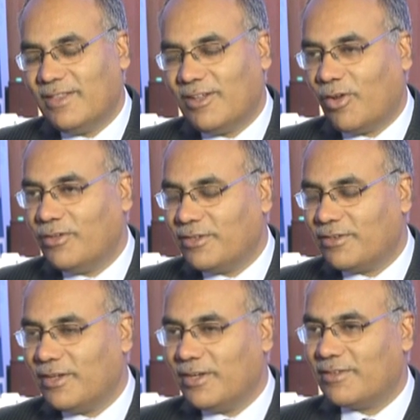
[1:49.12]
The
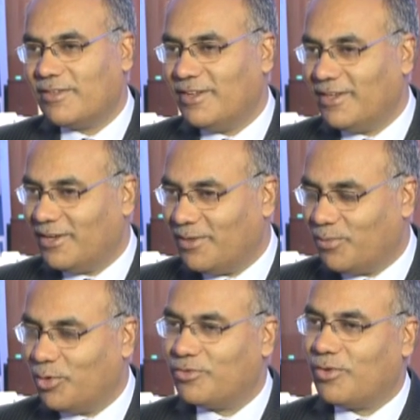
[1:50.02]
logistics, the
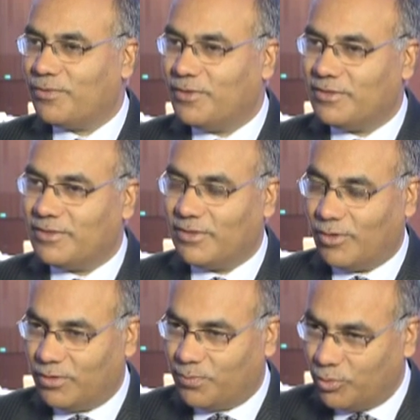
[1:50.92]
post office
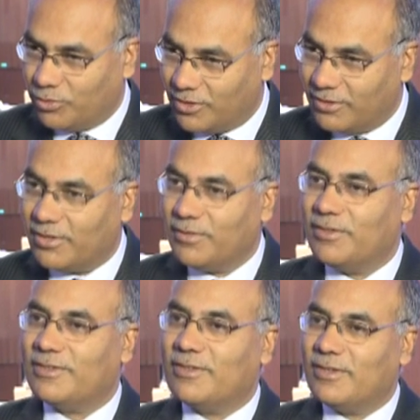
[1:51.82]
or the postal
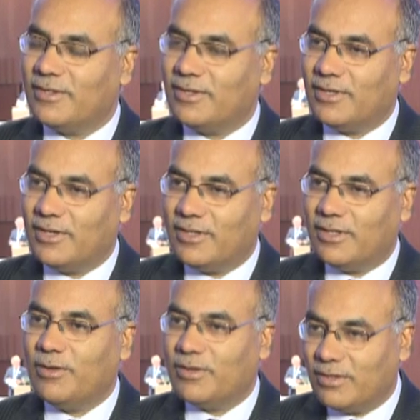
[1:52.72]
service,
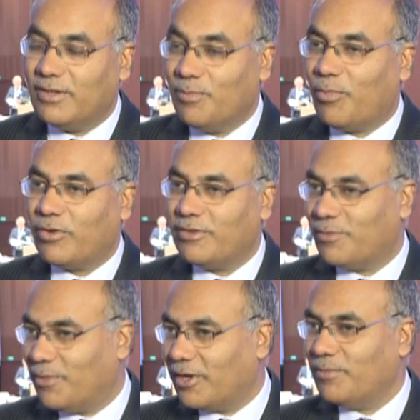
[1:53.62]
the
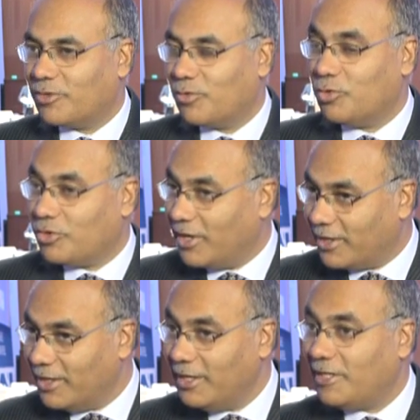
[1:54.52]
importance becomes crucial
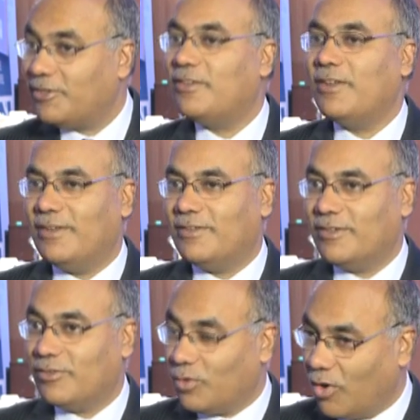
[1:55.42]
at each stage.
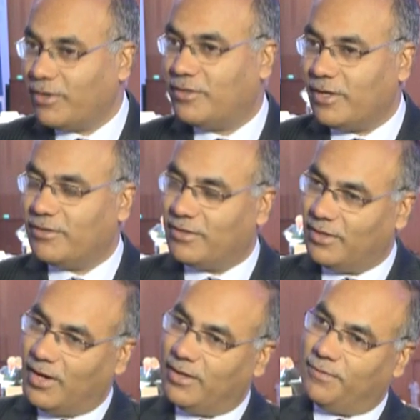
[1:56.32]
So not just
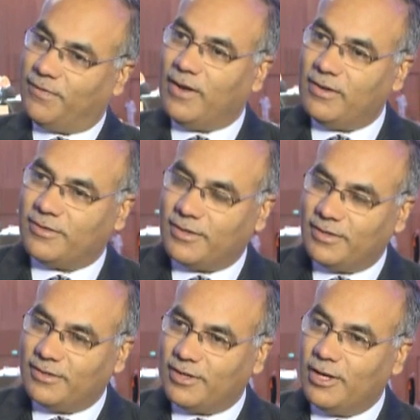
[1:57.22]
at the final
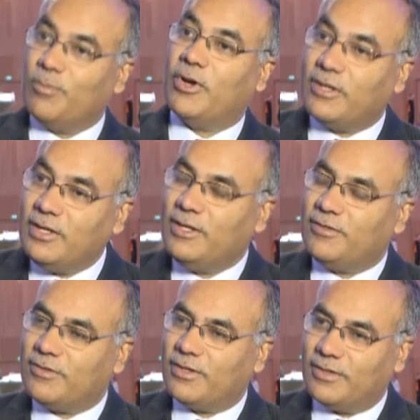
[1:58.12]
stage, but each
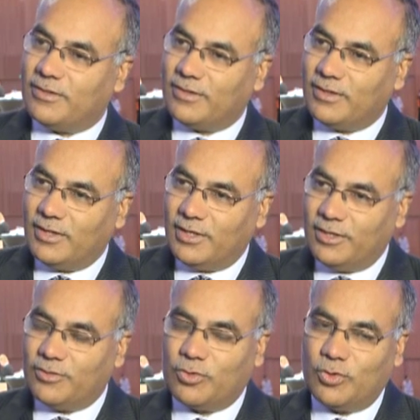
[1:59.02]
stage.
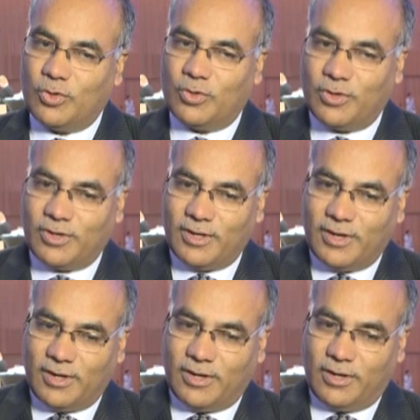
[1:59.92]
So
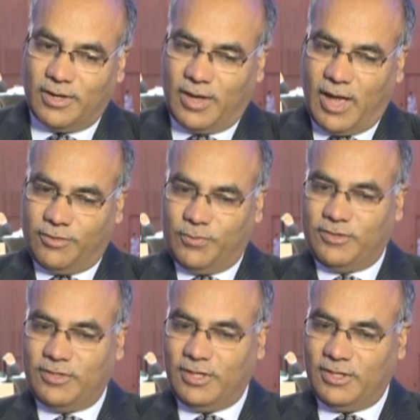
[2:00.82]
as we
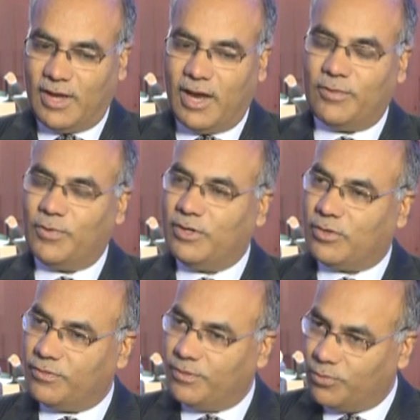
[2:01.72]
see the
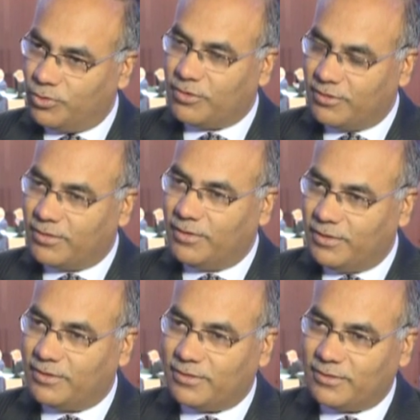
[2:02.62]
advent of the postal
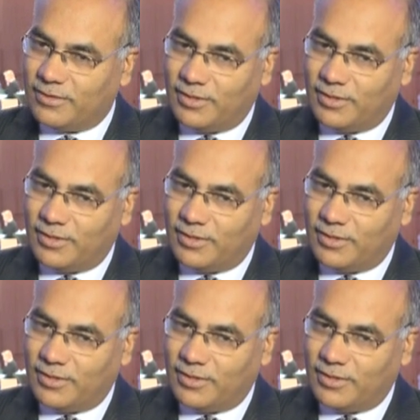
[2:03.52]
service